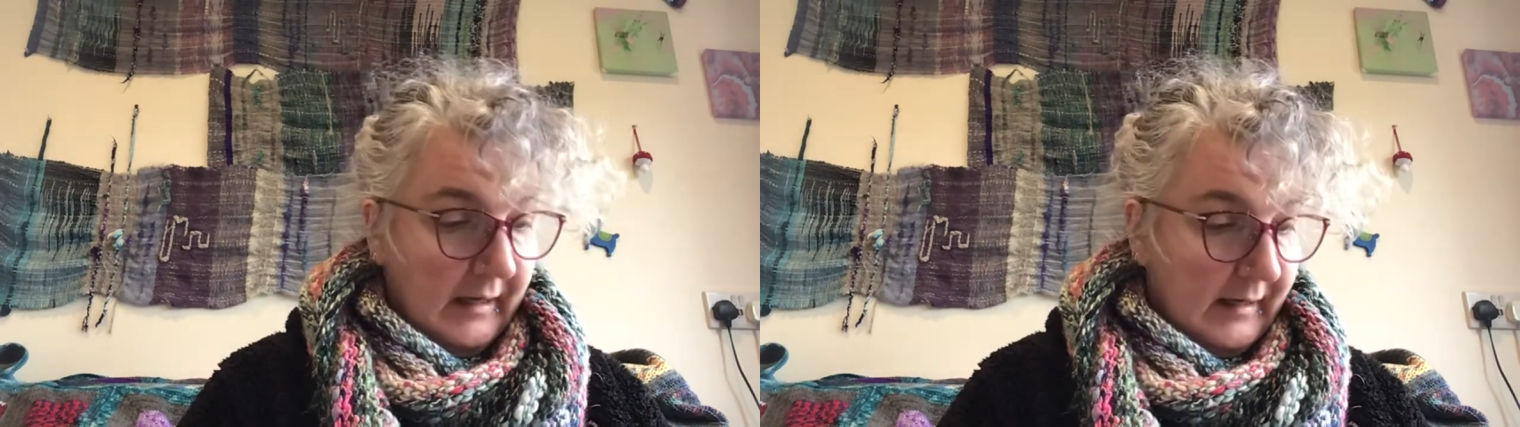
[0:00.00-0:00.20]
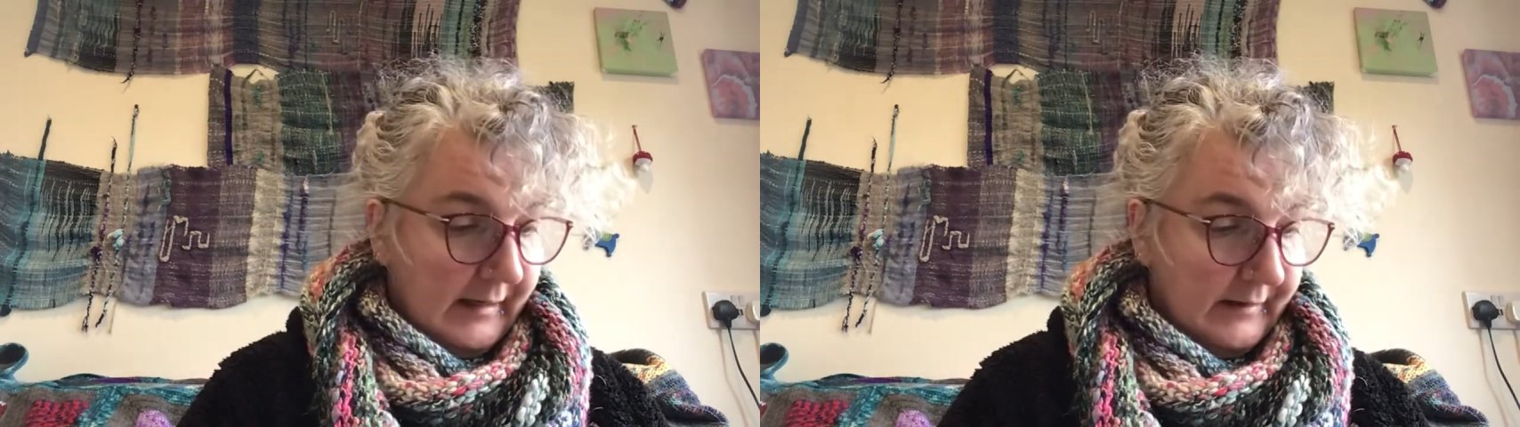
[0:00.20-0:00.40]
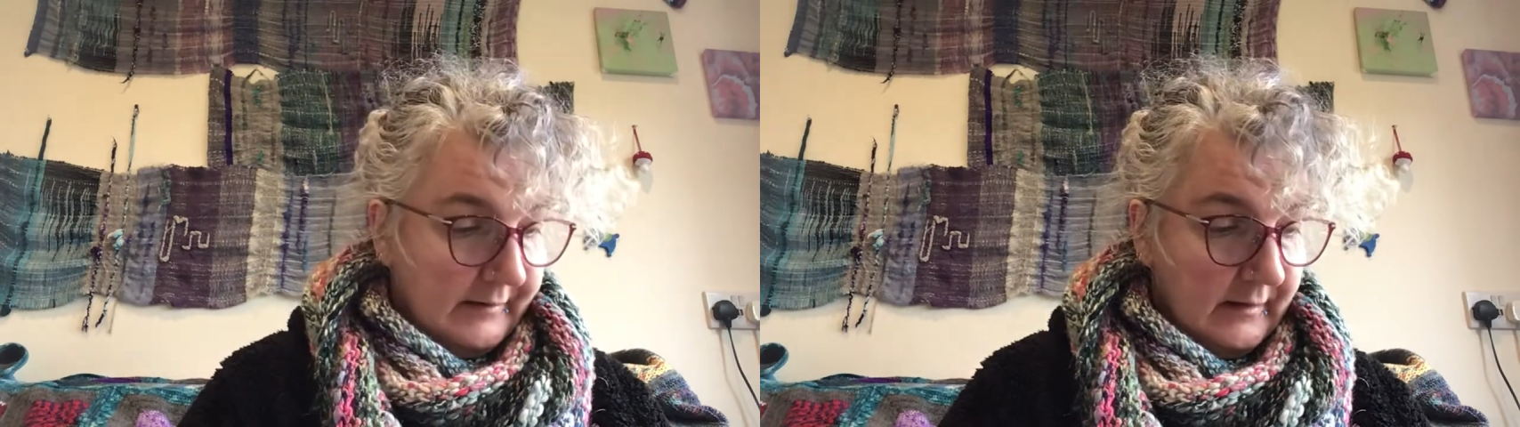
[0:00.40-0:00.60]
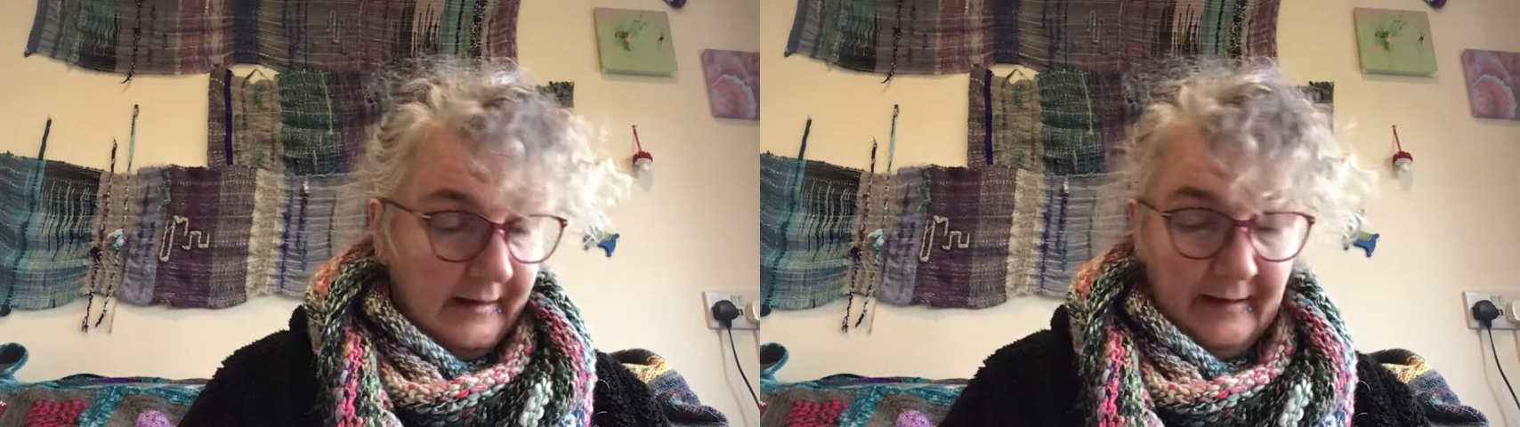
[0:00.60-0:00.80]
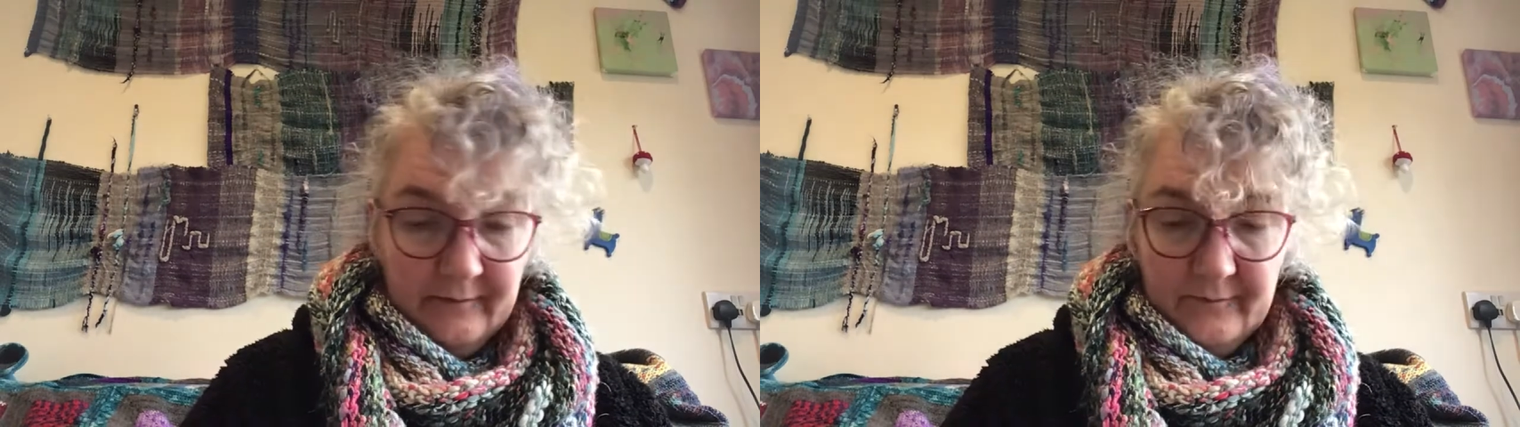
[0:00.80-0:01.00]
And I
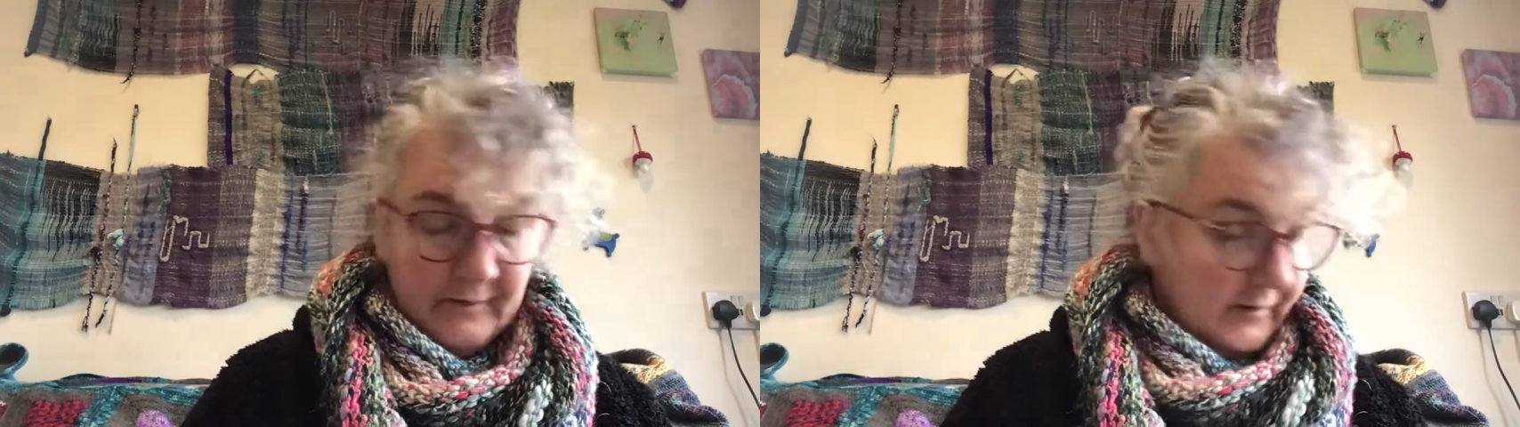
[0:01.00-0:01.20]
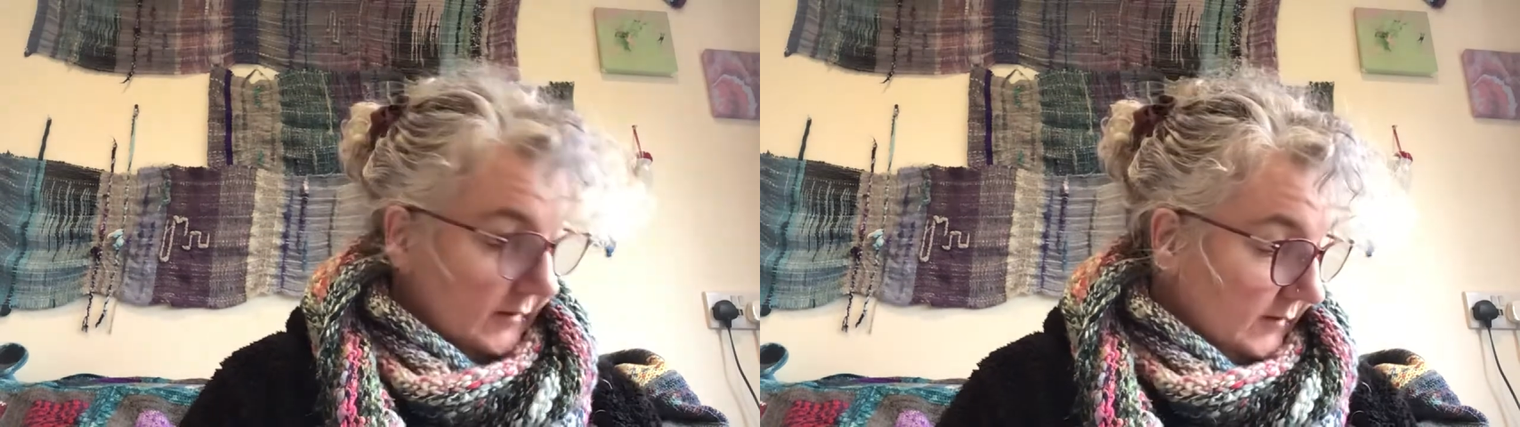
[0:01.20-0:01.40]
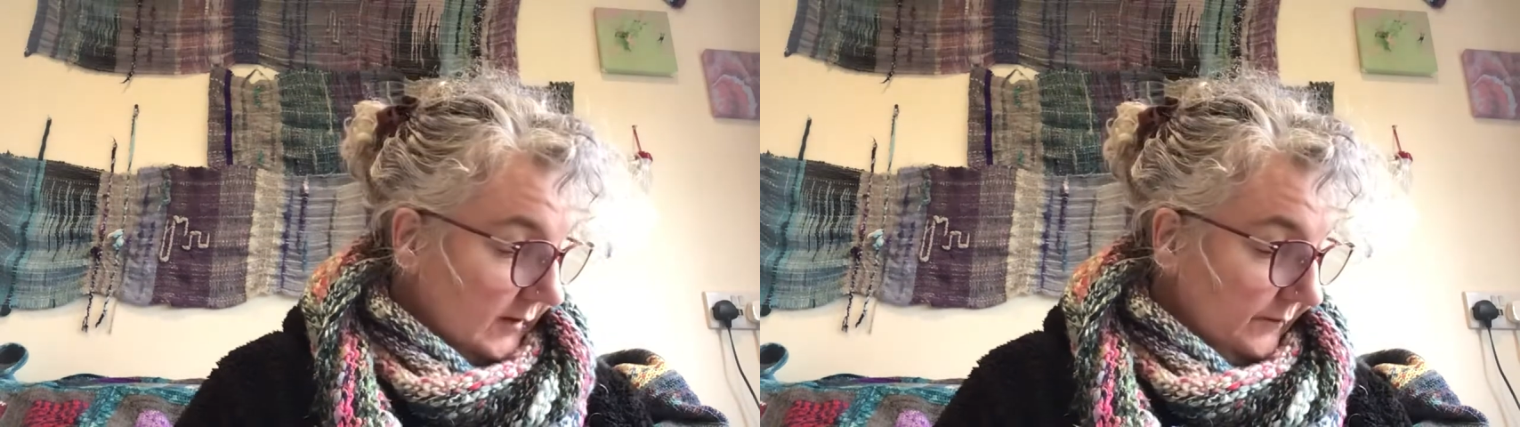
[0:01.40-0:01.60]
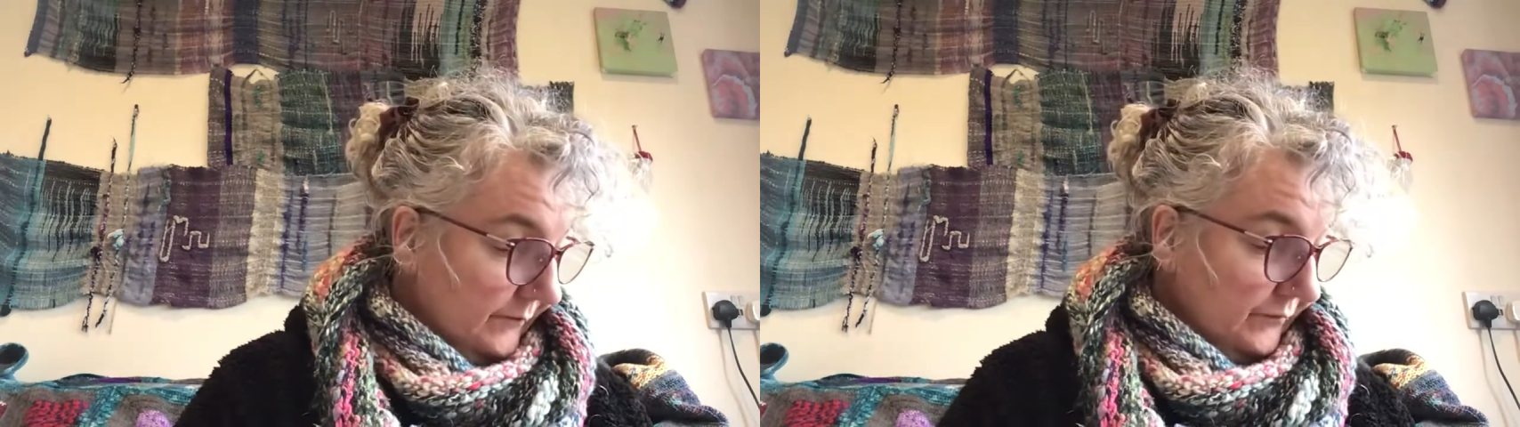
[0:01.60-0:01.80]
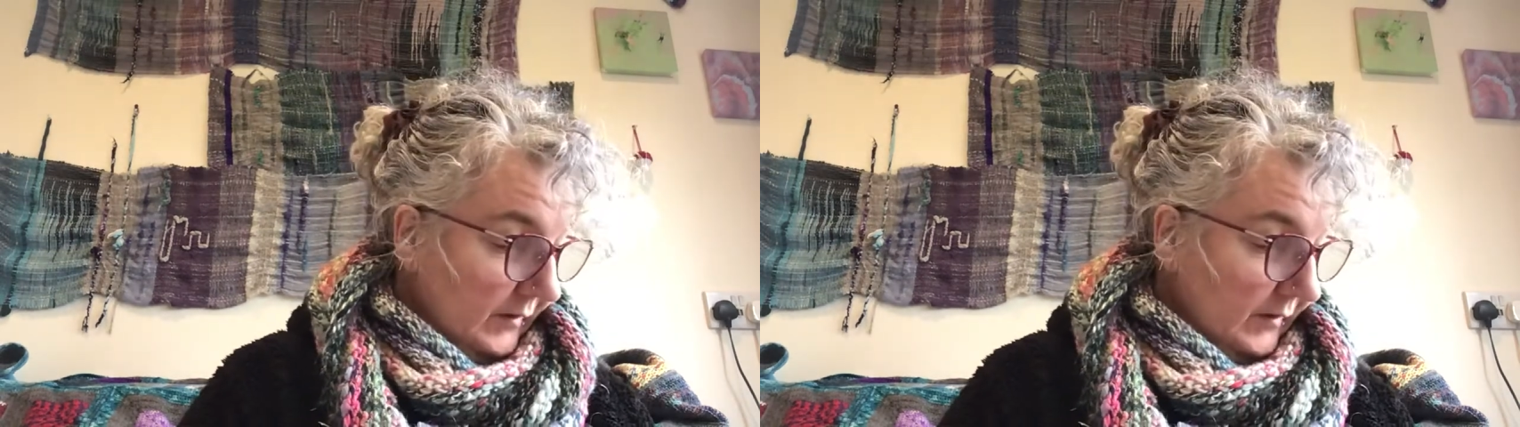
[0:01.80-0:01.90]
have some